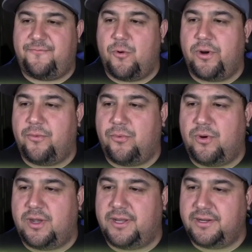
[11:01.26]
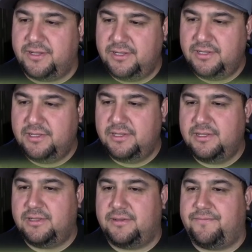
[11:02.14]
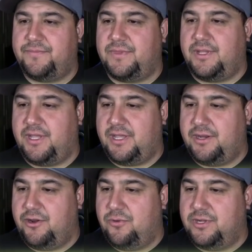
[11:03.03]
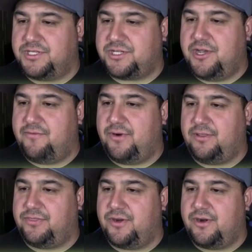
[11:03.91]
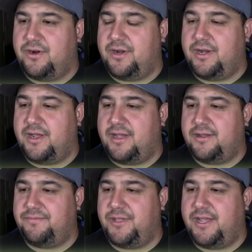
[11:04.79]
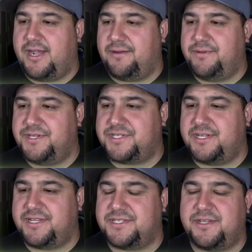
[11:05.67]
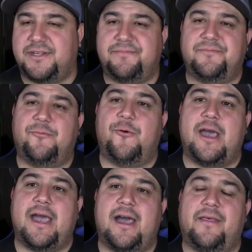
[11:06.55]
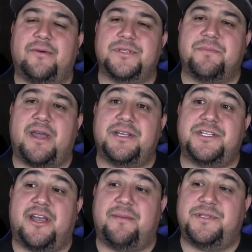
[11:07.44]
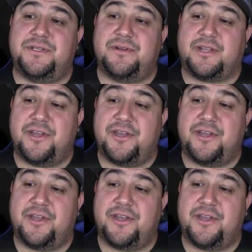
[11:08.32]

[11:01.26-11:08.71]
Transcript: 4-1. And no one's covering third. And, yeah, he sneaks in. Wow, that was my job, too, to